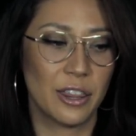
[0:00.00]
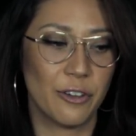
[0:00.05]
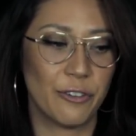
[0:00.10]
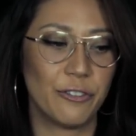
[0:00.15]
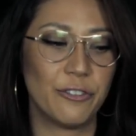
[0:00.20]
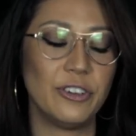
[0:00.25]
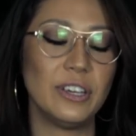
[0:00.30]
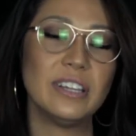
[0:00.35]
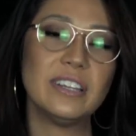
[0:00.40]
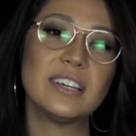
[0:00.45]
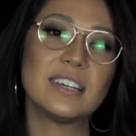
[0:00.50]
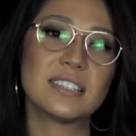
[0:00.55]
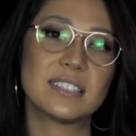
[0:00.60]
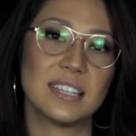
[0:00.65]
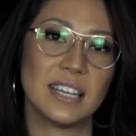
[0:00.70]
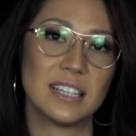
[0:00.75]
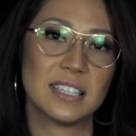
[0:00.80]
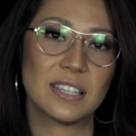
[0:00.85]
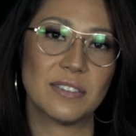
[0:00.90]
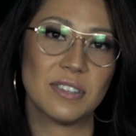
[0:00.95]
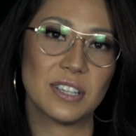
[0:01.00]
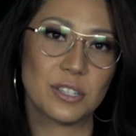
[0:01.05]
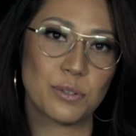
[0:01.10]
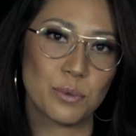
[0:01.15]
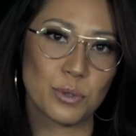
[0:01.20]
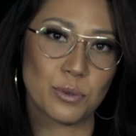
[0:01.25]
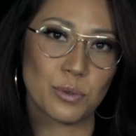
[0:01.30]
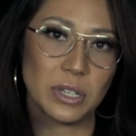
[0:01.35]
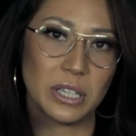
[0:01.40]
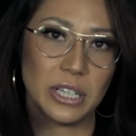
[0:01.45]
The feeling sense of this
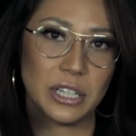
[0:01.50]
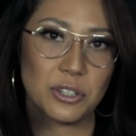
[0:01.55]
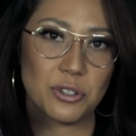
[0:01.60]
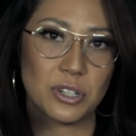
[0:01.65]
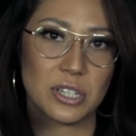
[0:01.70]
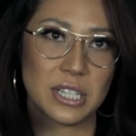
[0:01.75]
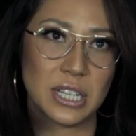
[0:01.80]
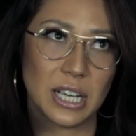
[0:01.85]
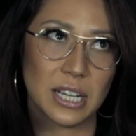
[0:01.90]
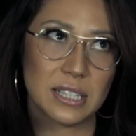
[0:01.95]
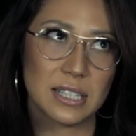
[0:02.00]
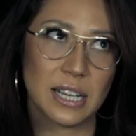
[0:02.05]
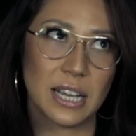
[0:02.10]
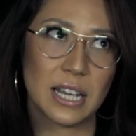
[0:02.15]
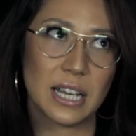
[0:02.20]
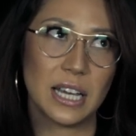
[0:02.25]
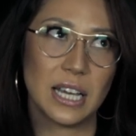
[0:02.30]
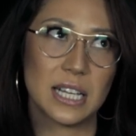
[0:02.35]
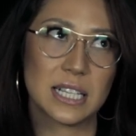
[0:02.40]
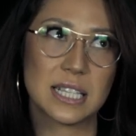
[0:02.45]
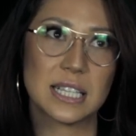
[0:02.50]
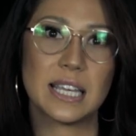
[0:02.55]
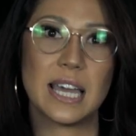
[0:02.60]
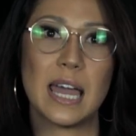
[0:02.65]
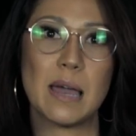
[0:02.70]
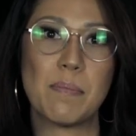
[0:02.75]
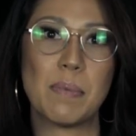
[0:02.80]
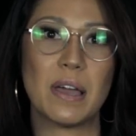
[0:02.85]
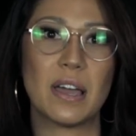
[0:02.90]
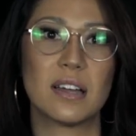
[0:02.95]
one is really interesting. It's like
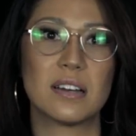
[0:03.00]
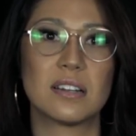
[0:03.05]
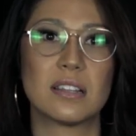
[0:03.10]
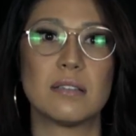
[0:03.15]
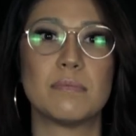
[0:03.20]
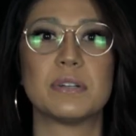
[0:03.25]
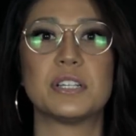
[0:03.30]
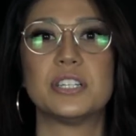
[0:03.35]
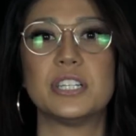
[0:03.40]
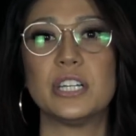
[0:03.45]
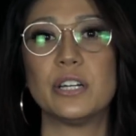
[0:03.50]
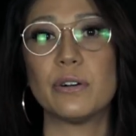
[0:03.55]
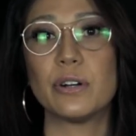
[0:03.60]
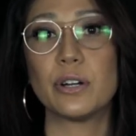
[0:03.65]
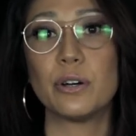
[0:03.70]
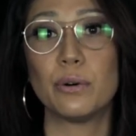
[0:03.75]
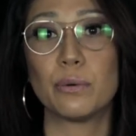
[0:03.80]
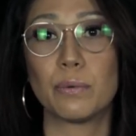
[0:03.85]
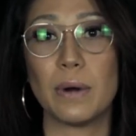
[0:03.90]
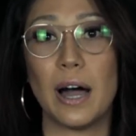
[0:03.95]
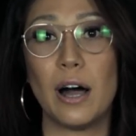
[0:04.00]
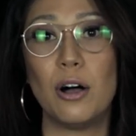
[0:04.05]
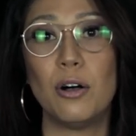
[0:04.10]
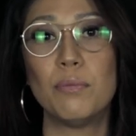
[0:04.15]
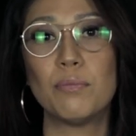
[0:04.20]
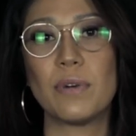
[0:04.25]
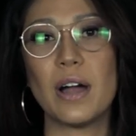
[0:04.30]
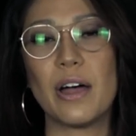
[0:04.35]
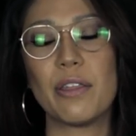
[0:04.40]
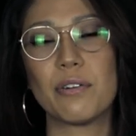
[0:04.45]
escaping into the material
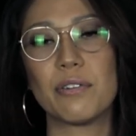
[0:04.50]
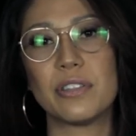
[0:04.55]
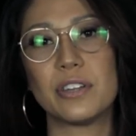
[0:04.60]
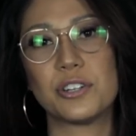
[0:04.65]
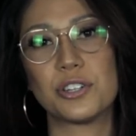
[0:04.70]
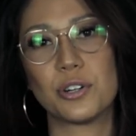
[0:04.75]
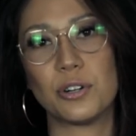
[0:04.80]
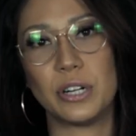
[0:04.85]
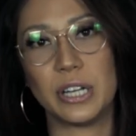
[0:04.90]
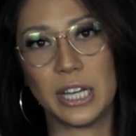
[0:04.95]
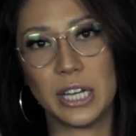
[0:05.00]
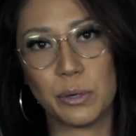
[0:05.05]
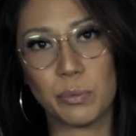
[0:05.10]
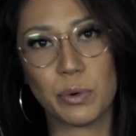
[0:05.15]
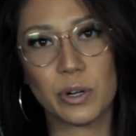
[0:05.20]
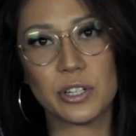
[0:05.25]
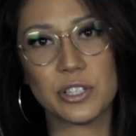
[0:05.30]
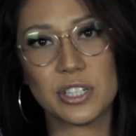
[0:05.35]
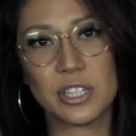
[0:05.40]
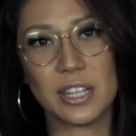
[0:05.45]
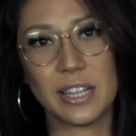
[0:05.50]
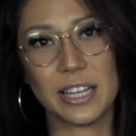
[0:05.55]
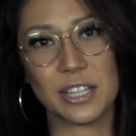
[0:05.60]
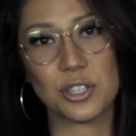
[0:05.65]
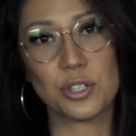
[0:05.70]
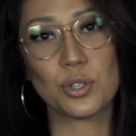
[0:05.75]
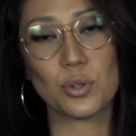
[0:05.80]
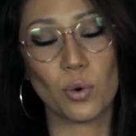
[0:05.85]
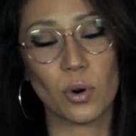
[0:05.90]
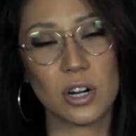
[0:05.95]
realm rather than turning inwards to
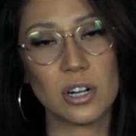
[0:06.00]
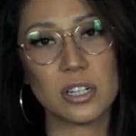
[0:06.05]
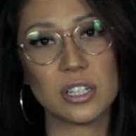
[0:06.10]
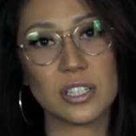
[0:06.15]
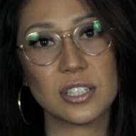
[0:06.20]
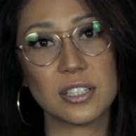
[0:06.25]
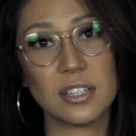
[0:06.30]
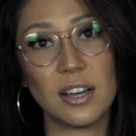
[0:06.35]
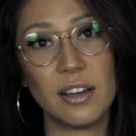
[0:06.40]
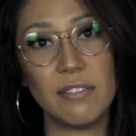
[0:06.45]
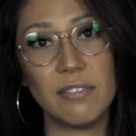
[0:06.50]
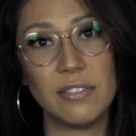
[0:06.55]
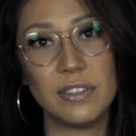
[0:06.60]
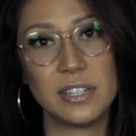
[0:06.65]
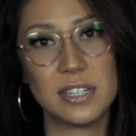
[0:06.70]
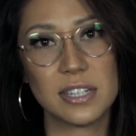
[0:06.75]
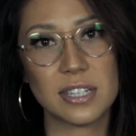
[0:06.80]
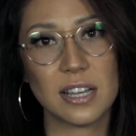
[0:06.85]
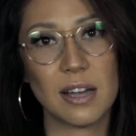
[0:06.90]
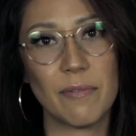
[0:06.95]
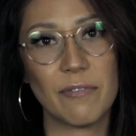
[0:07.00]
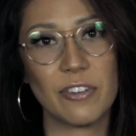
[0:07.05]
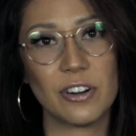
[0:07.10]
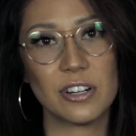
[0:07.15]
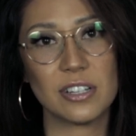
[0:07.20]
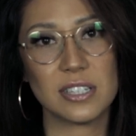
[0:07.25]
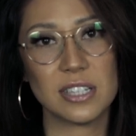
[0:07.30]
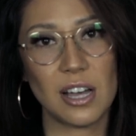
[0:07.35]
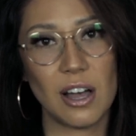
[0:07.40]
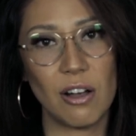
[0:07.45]
that source of the
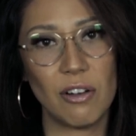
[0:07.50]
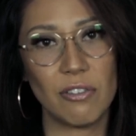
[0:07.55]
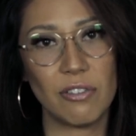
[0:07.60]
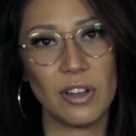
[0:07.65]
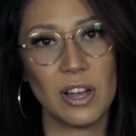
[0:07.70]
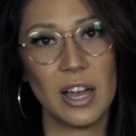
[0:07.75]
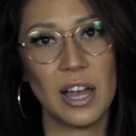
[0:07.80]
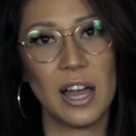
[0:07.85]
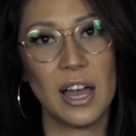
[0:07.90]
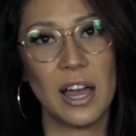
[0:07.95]
discomfort itself.